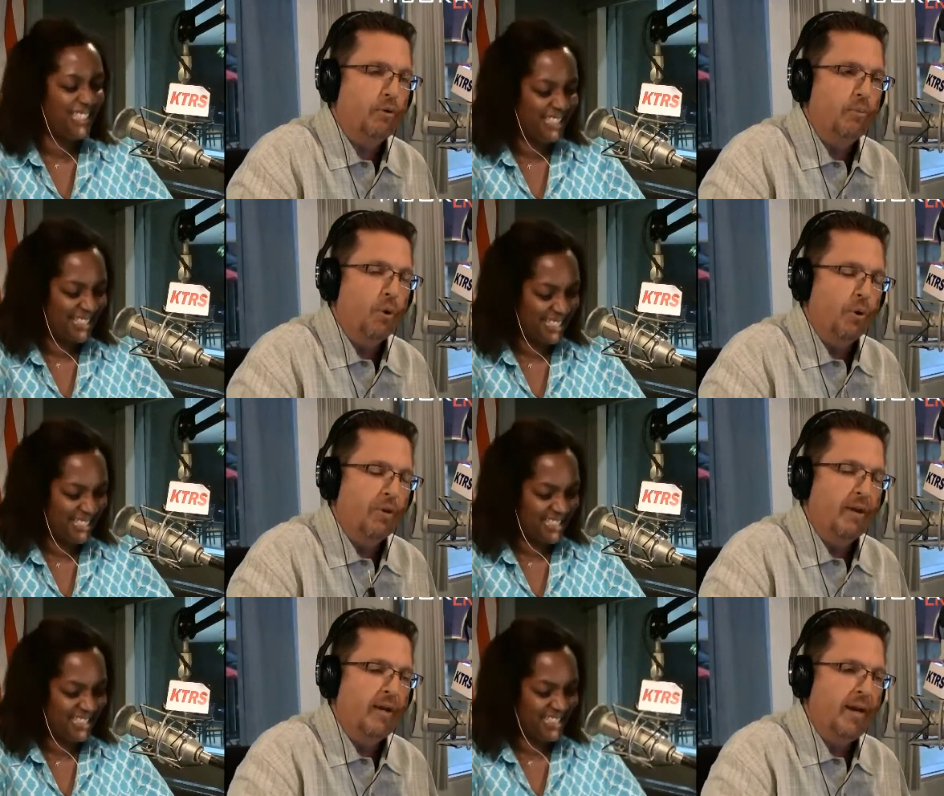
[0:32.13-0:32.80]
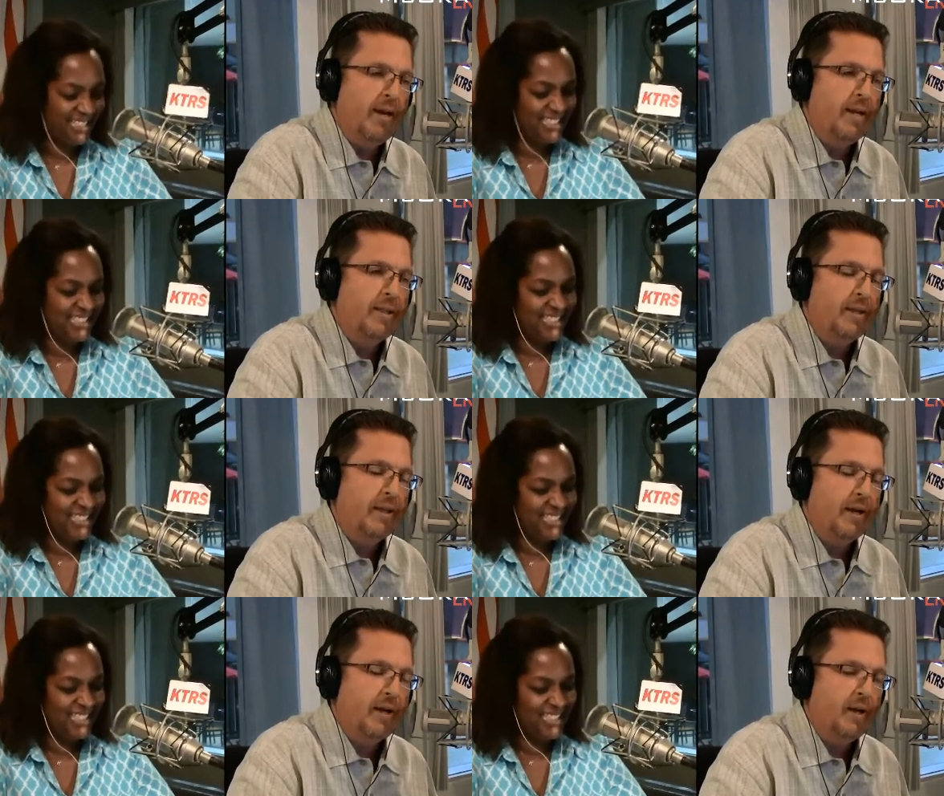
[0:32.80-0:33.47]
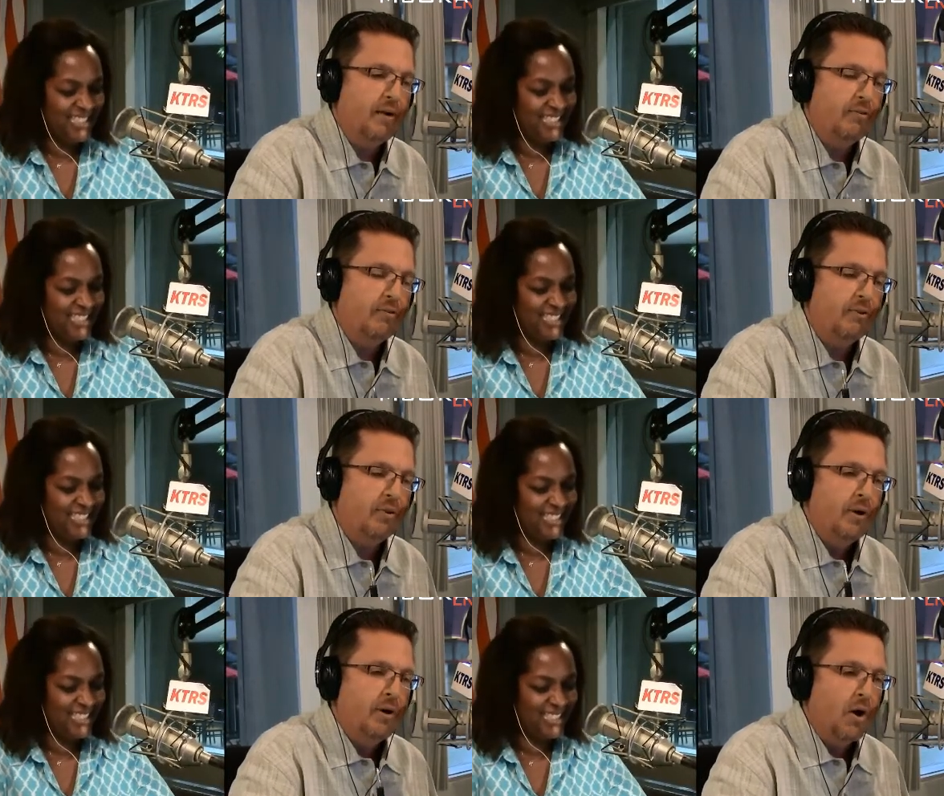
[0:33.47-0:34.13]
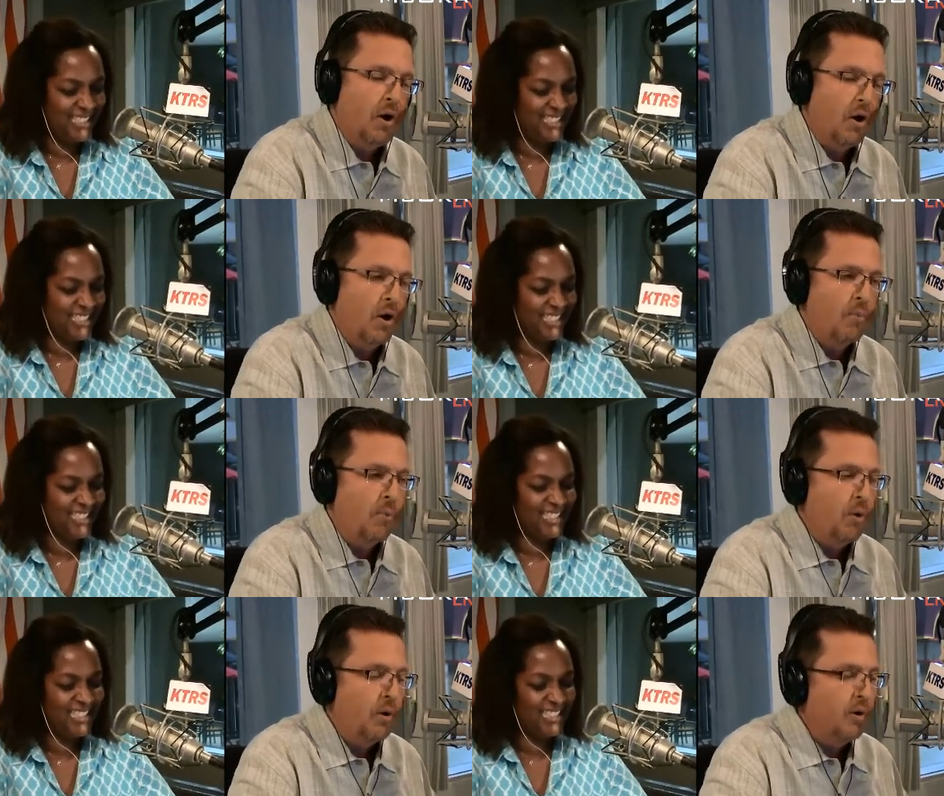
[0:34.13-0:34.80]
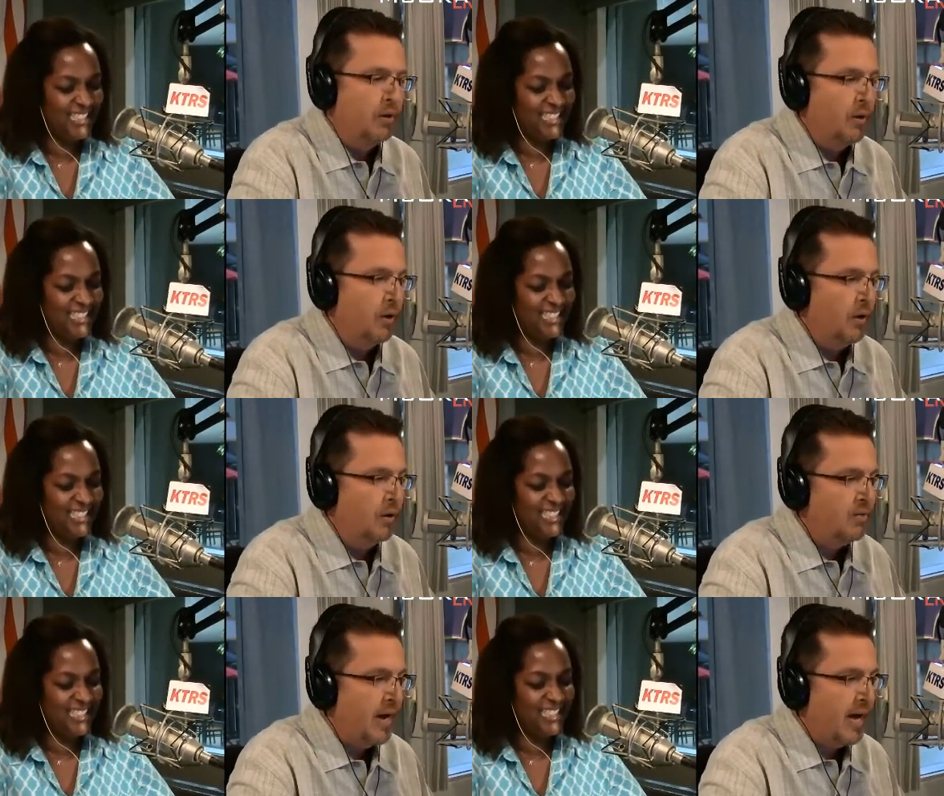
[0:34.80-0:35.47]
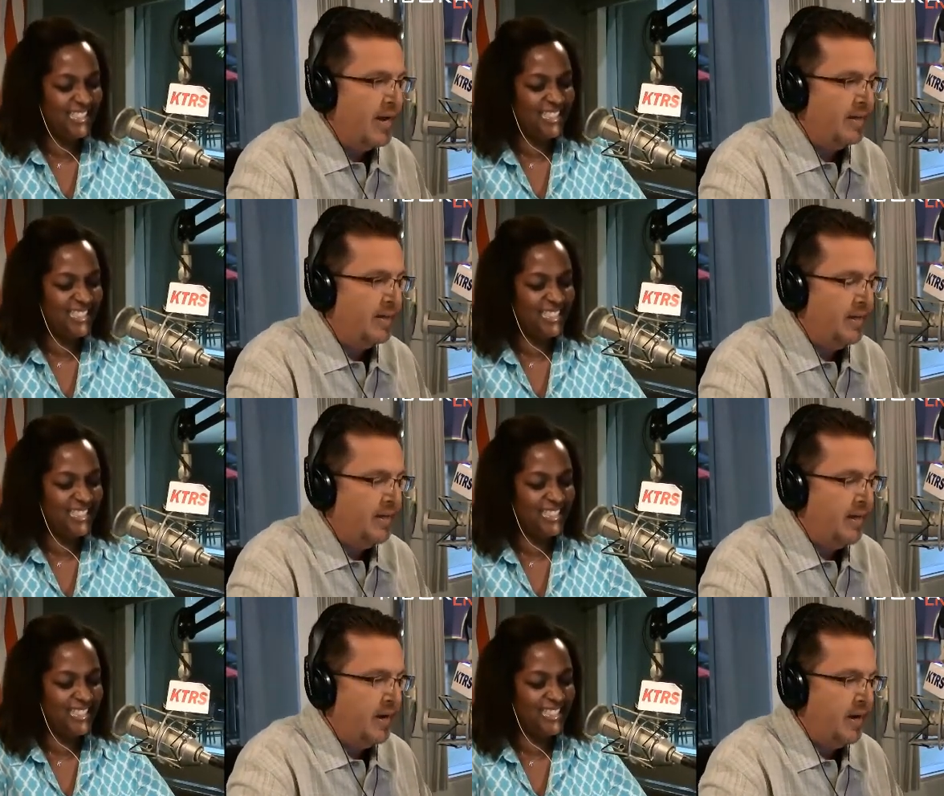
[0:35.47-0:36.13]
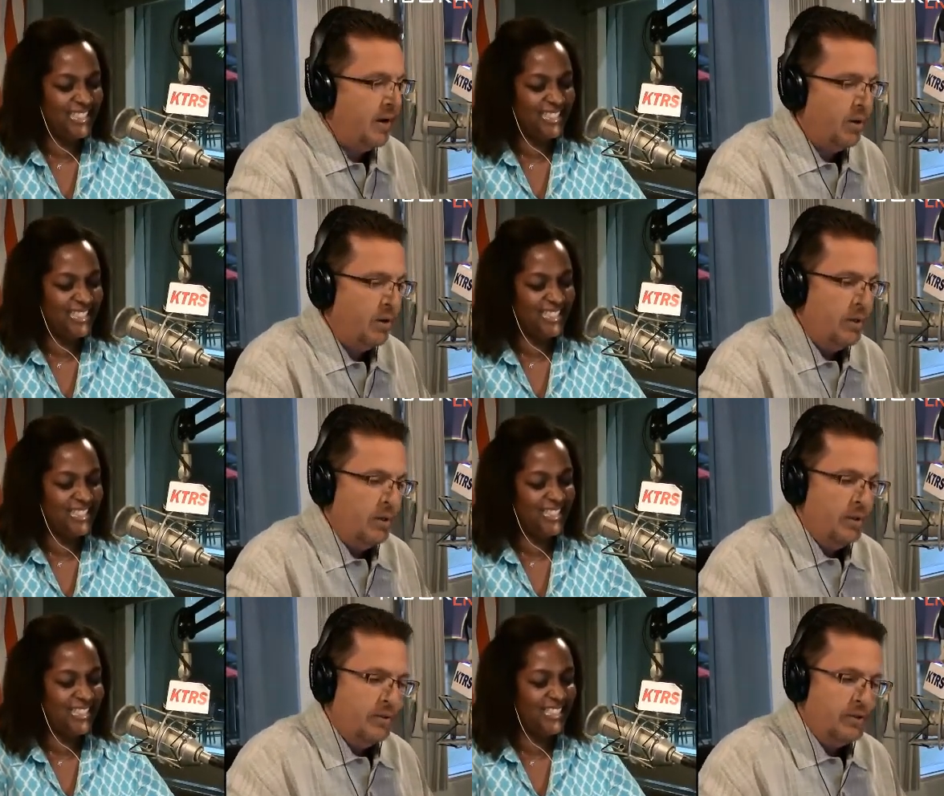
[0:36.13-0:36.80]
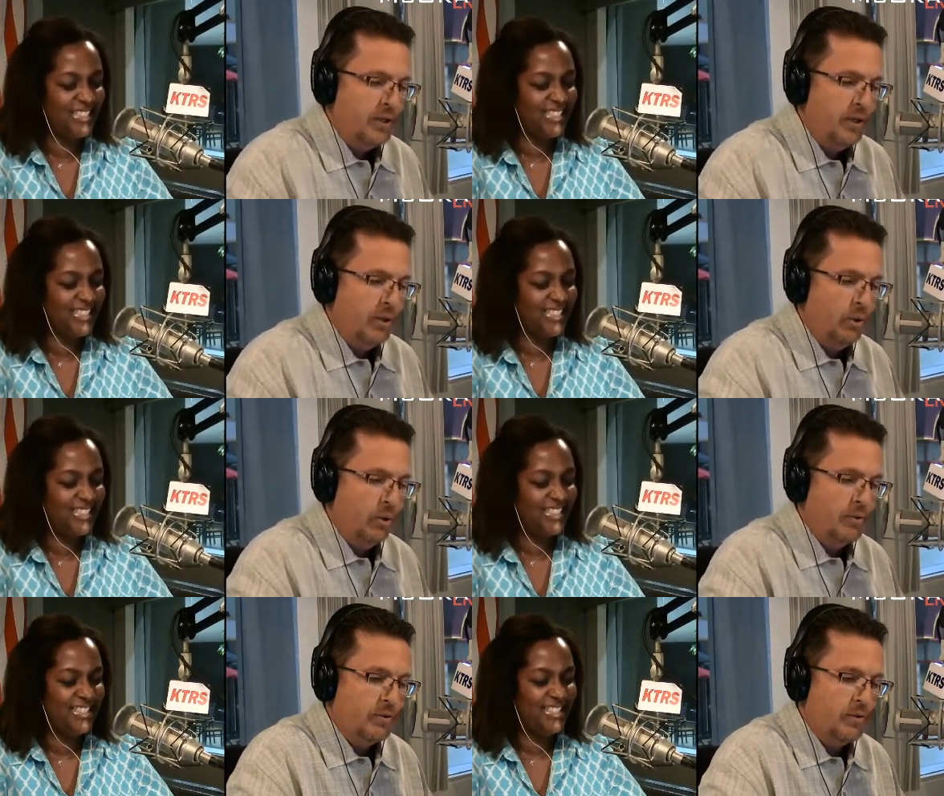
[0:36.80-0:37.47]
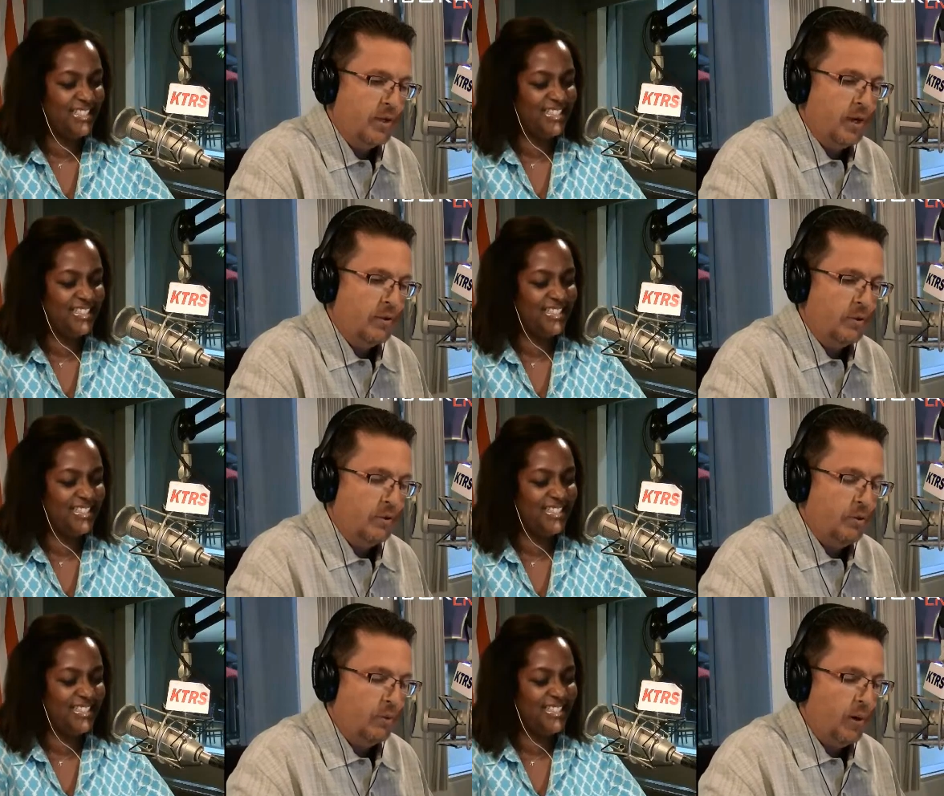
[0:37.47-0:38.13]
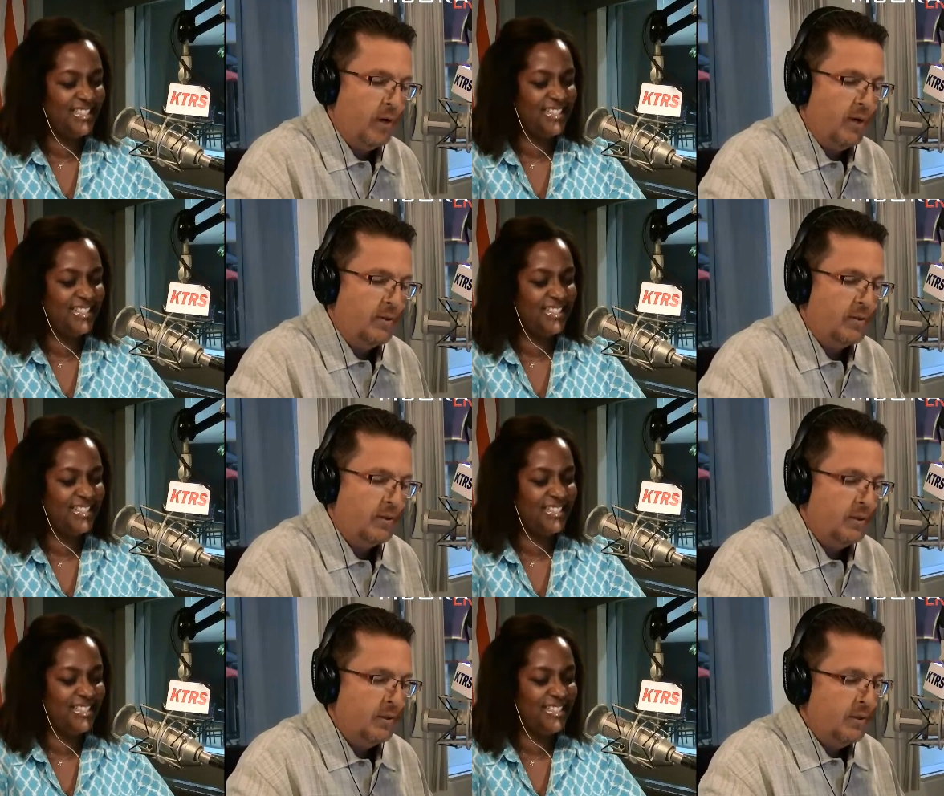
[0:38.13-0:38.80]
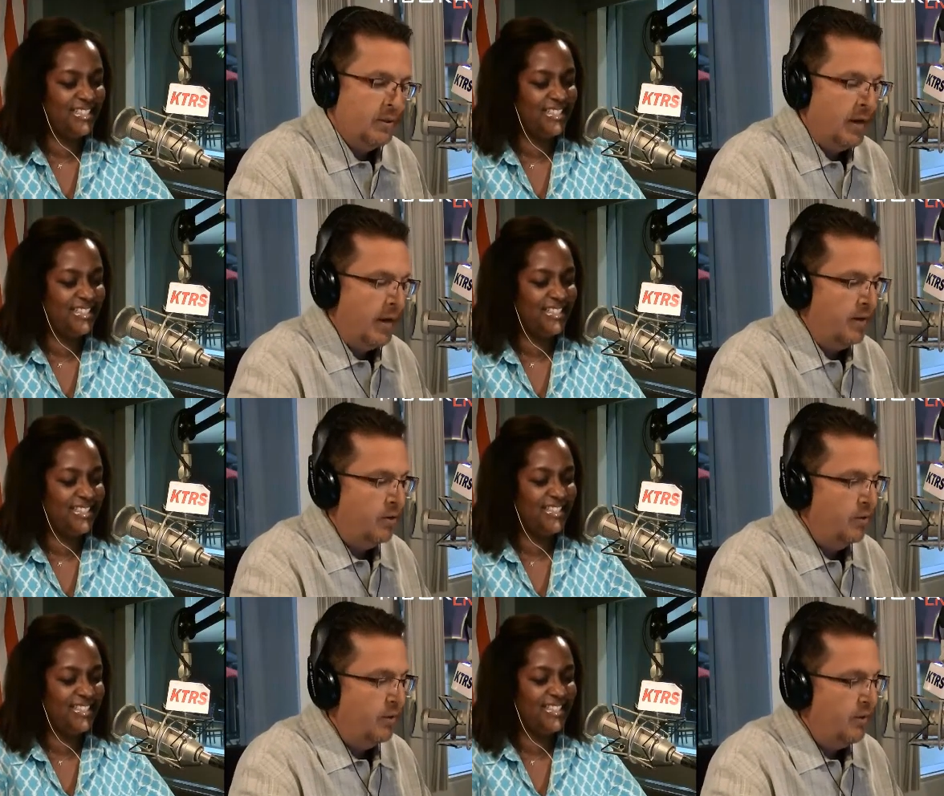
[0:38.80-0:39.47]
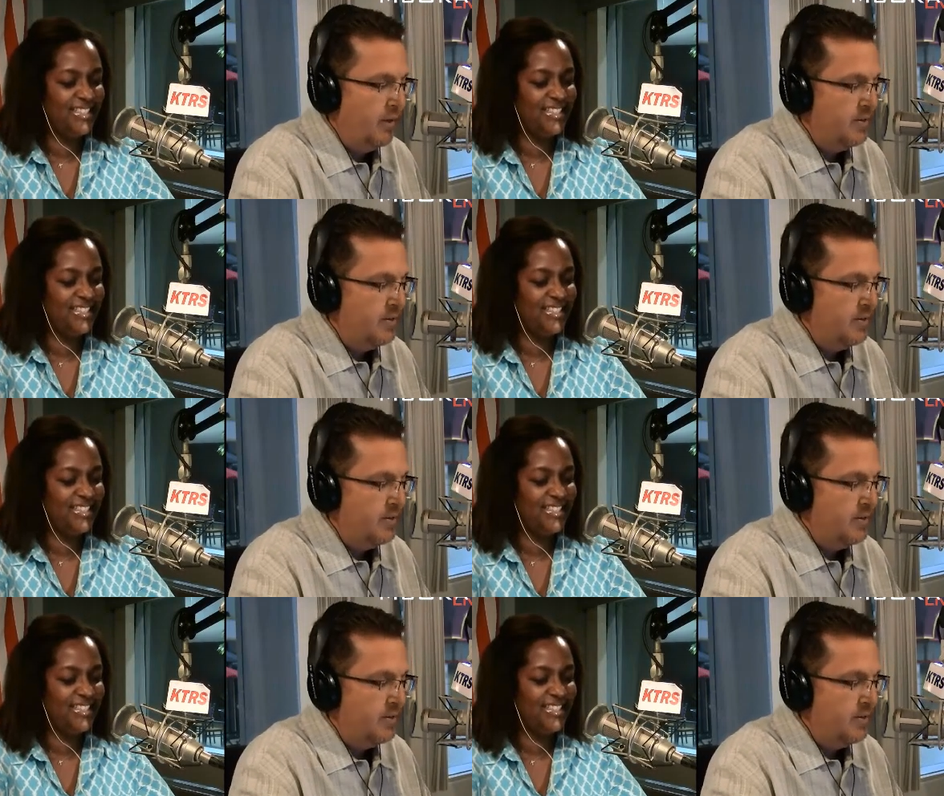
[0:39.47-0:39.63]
Speaker 1: to more than anything else all morning long, Ty Keough, St. Louis soccer great. How you doing today,